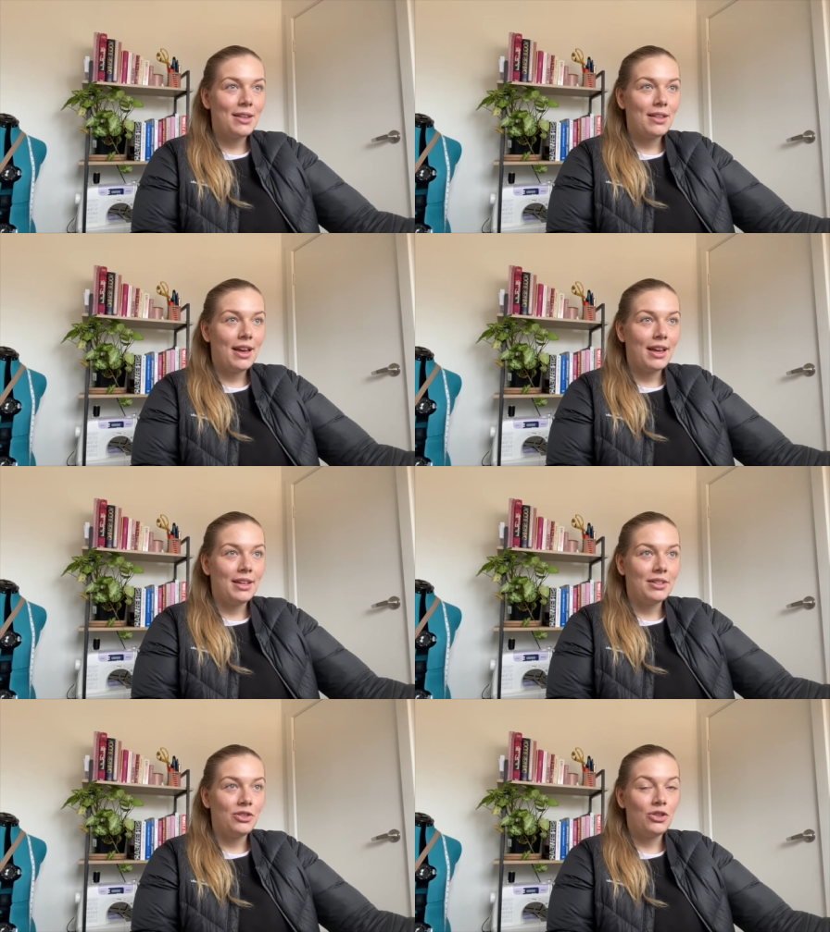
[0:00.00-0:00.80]

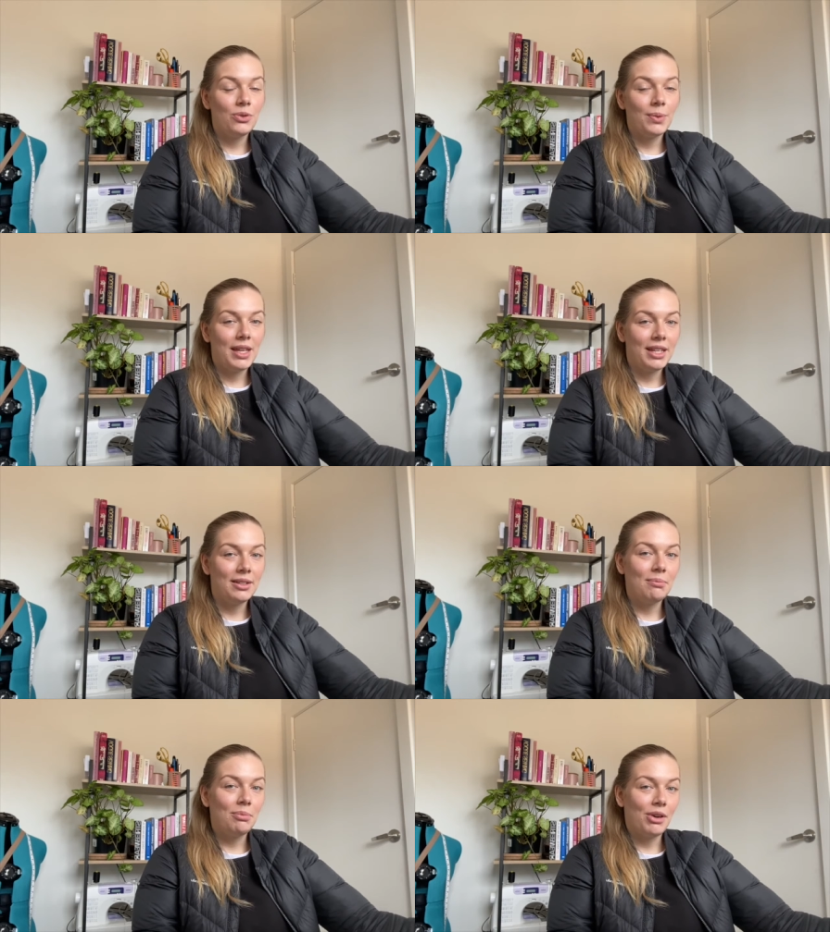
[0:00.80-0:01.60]
a new
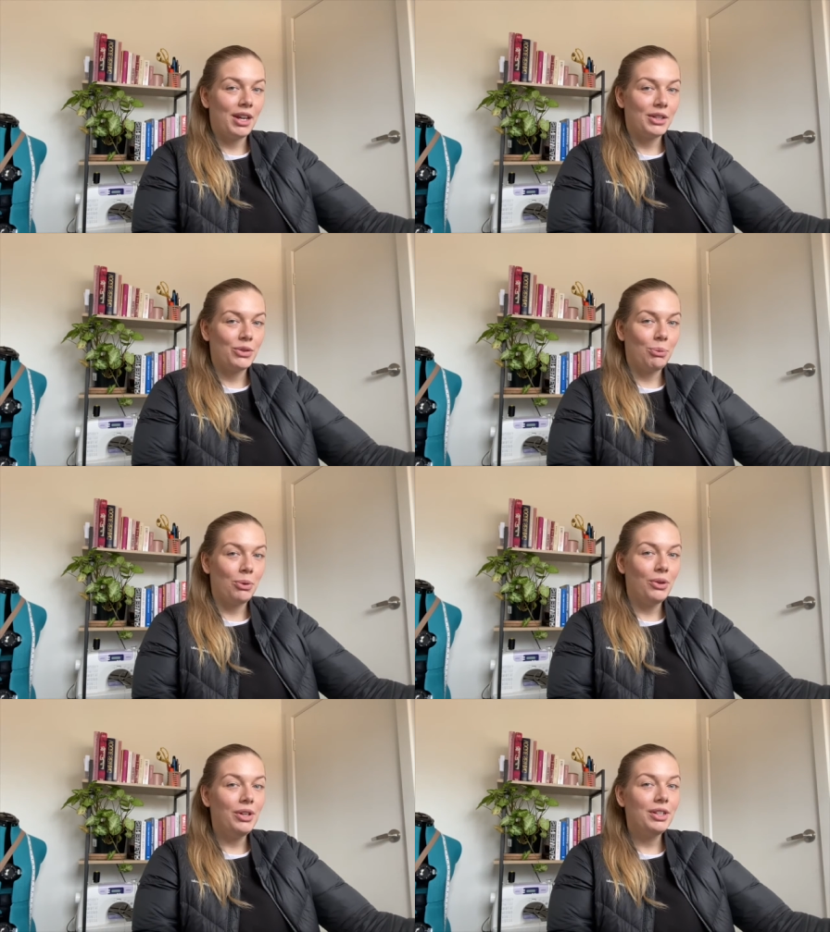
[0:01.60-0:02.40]
in product
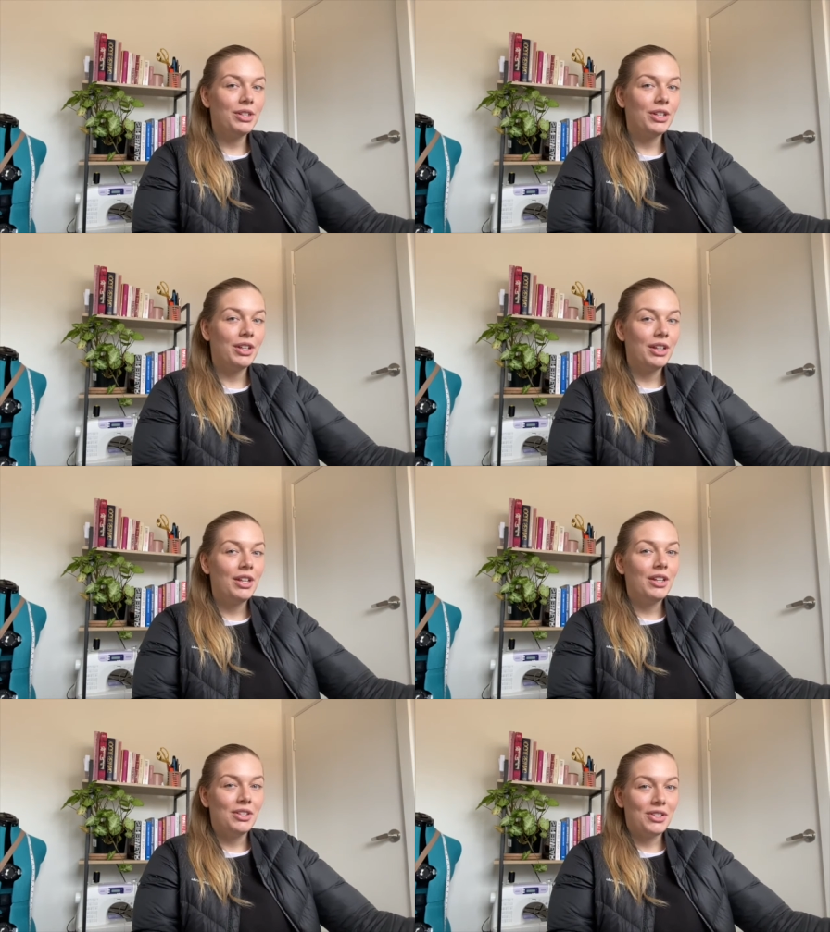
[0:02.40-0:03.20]
report.
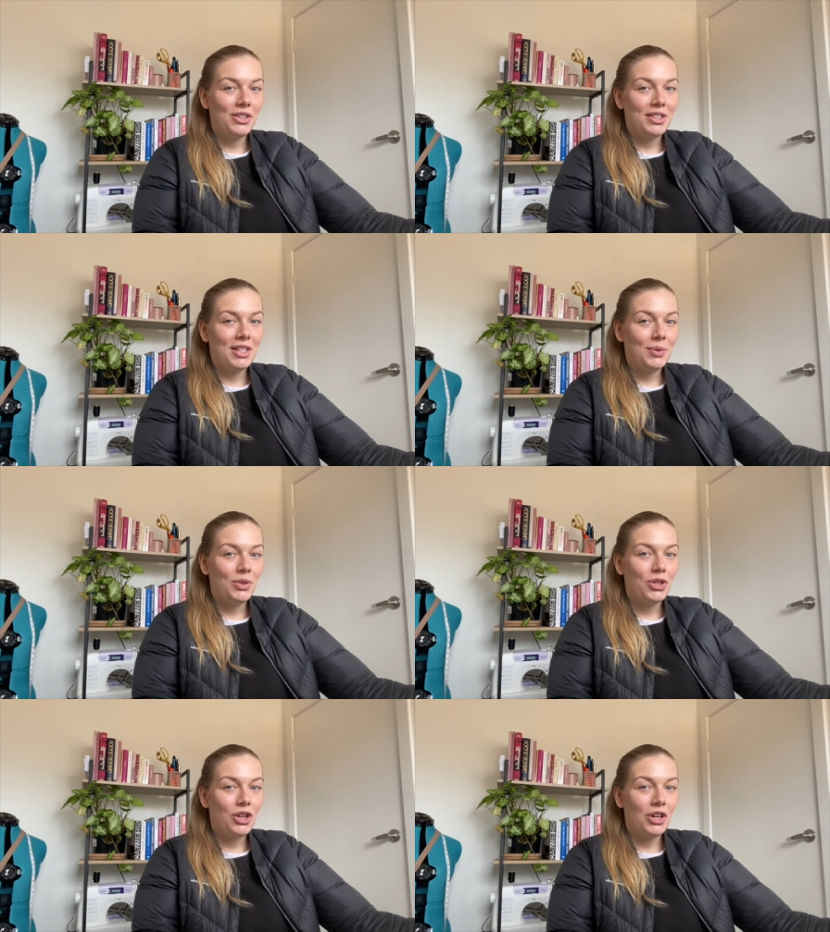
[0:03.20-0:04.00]
So this will
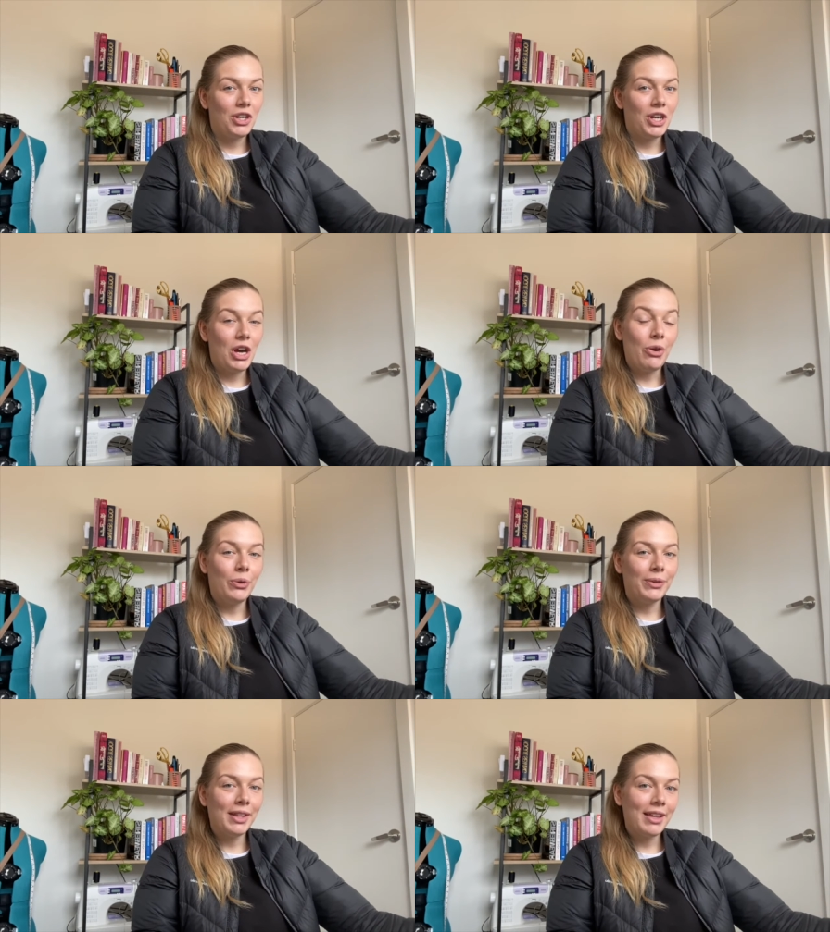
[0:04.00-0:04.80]
show
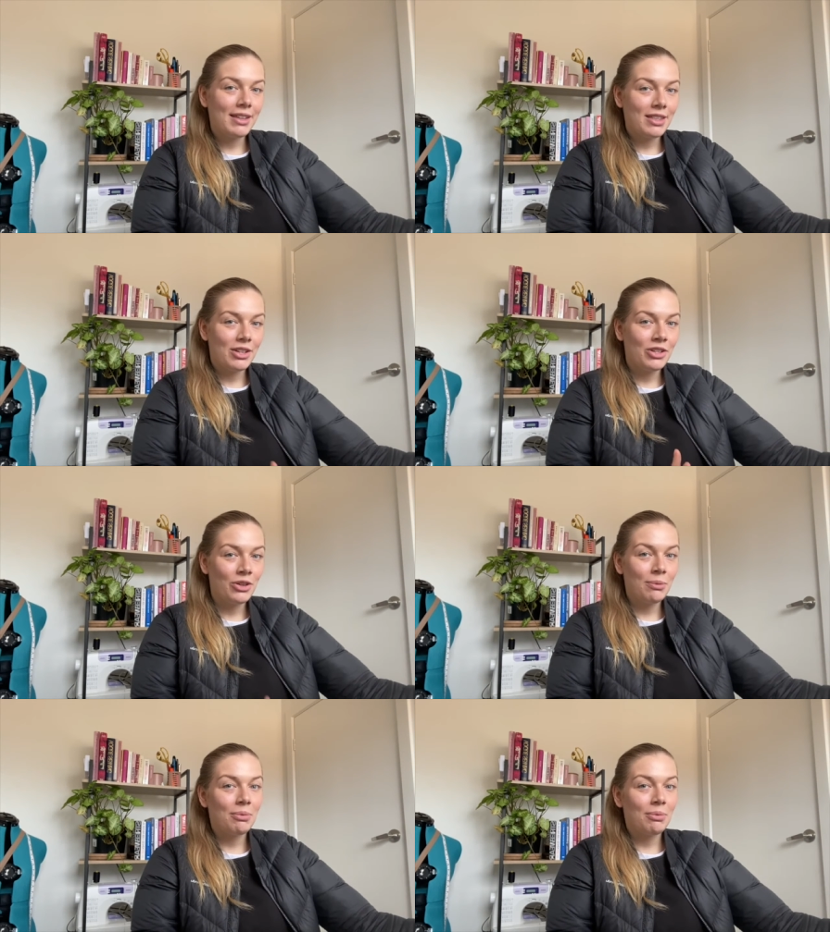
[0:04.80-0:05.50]
all the new